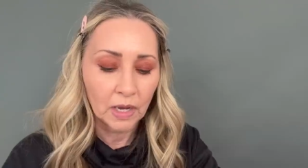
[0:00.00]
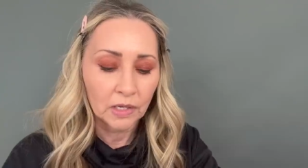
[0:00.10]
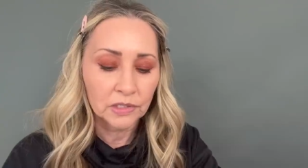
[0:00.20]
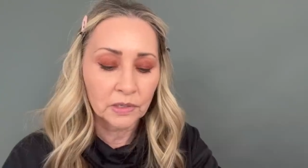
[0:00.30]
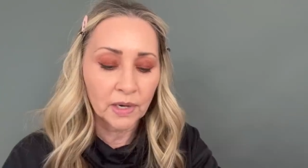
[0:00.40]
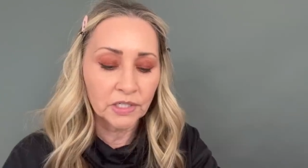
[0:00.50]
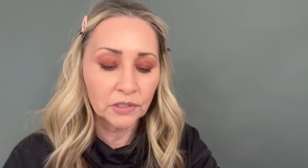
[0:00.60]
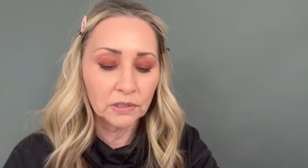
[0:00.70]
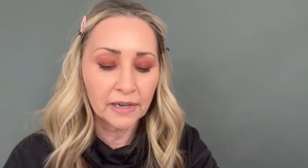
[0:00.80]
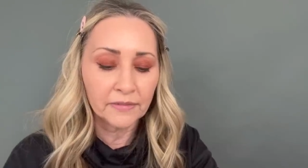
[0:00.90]
So I
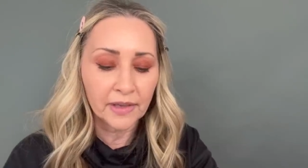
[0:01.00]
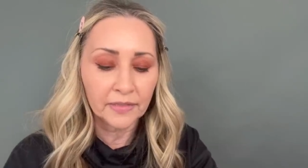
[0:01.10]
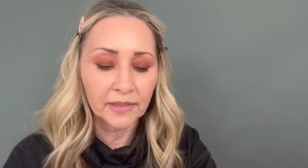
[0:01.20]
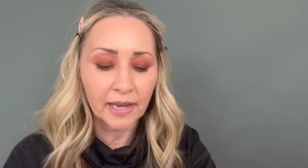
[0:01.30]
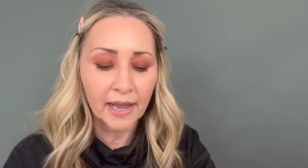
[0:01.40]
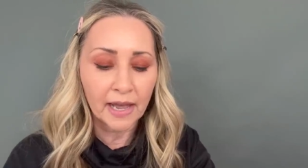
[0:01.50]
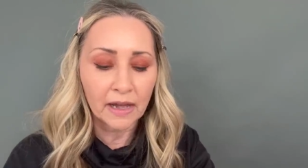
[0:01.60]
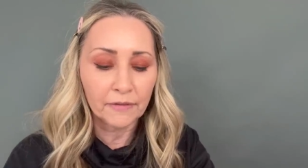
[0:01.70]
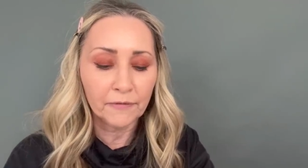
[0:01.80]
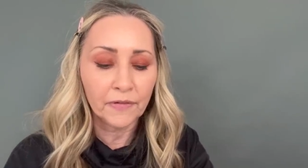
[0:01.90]
do love that they
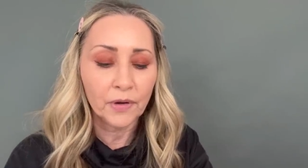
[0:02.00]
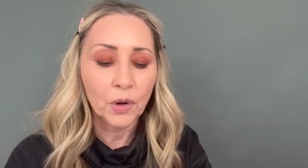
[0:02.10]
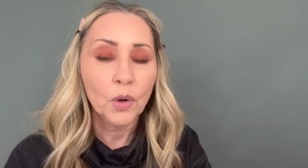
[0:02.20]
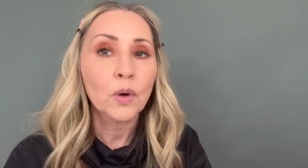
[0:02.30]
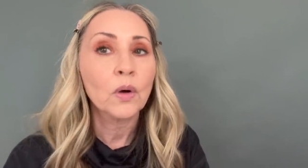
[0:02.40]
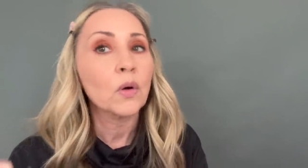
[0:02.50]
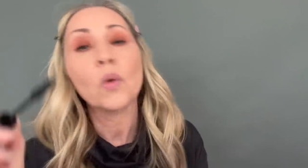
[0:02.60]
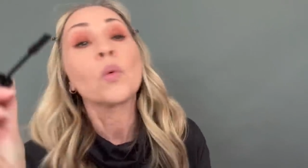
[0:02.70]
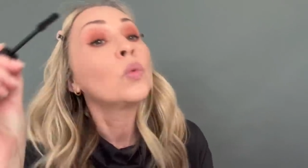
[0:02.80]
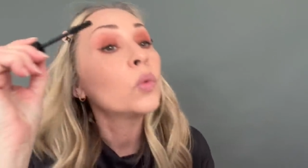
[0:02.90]
have
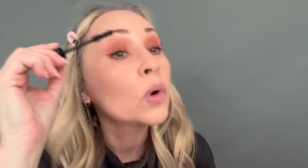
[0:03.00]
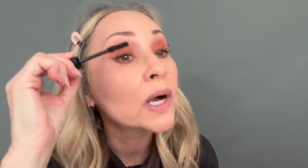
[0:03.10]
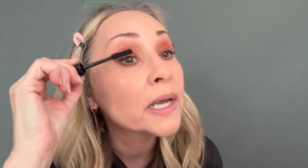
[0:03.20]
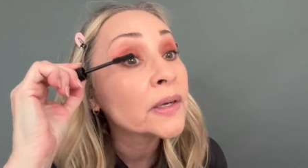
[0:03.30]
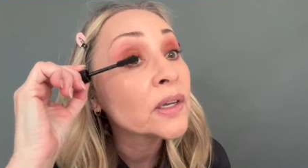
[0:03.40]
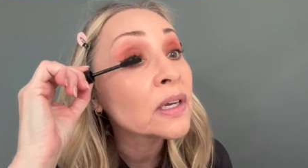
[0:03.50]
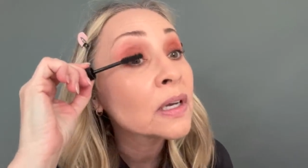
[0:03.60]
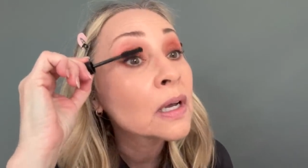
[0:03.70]
one